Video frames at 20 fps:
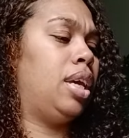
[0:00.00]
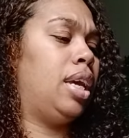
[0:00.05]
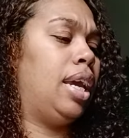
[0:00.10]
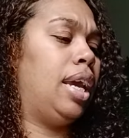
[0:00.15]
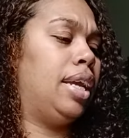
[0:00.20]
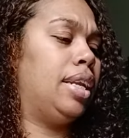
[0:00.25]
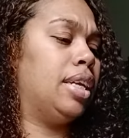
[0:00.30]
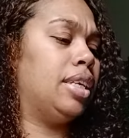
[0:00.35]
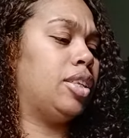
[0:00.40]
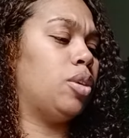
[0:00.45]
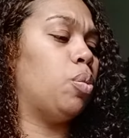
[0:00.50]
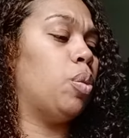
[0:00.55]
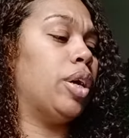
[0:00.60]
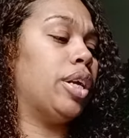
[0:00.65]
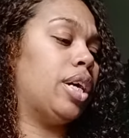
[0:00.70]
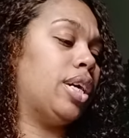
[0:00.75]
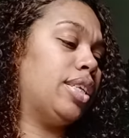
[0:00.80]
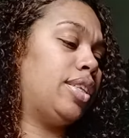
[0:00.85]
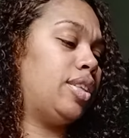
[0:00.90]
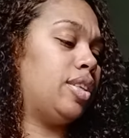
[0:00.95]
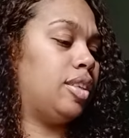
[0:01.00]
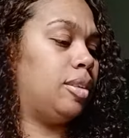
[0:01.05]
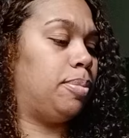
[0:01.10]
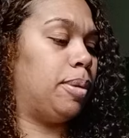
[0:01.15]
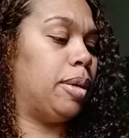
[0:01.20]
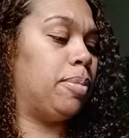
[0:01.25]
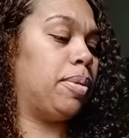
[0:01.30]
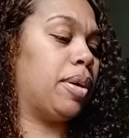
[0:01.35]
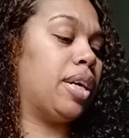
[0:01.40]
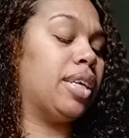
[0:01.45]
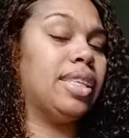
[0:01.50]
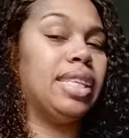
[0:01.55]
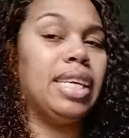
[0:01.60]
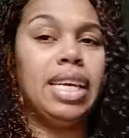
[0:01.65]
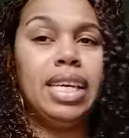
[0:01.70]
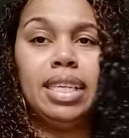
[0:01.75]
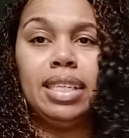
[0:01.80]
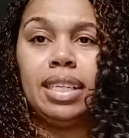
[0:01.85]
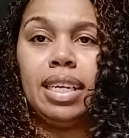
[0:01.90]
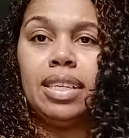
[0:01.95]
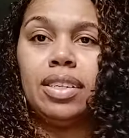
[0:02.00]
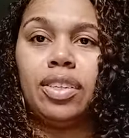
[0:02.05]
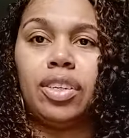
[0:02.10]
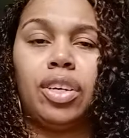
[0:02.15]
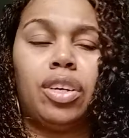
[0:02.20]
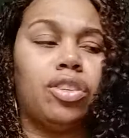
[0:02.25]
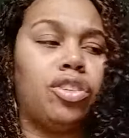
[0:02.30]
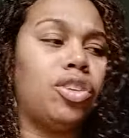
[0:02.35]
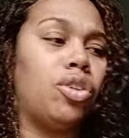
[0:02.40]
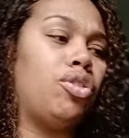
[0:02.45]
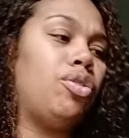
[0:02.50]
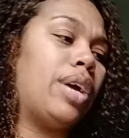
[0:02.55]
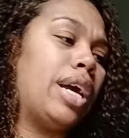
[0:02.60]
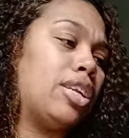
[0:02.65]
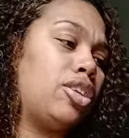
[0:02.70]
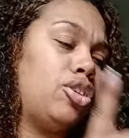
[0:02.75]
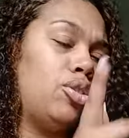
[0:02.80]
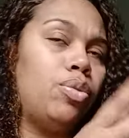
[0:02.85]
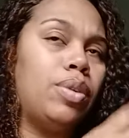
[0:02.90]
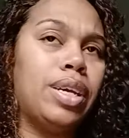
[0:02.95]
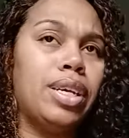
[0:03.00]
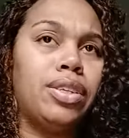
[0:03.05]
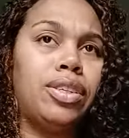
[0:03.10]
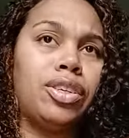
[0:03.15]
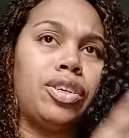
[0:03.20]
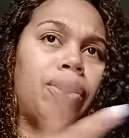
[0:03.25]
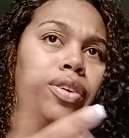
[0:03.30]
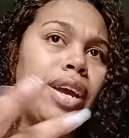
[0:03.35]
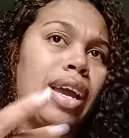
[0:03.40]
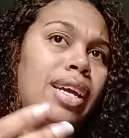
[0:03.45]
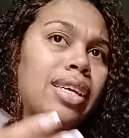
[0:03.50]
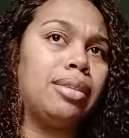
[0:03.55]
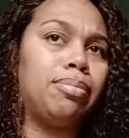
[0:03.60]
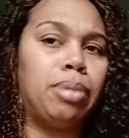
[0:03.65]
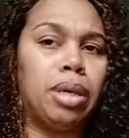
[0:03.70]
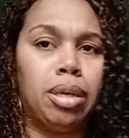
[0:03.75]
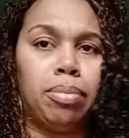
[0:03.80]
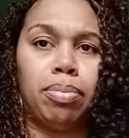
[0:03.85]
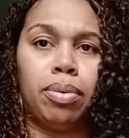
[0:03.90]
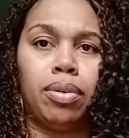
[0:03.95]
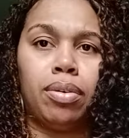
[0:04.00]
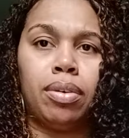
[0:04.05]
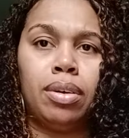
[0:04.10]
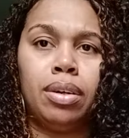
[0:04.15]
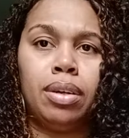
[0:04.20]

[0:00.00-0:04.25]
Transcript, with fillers: He doesn't want us to speak because he's insecure. So you got two insecure ass people